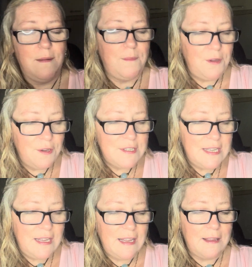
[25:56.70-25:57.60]

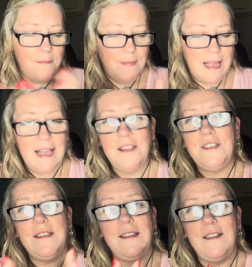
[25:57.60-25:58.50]
Beauty,
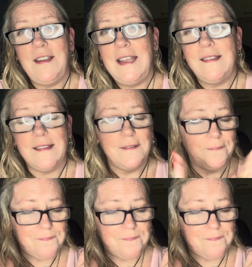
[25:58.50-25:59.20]
compassion, grace.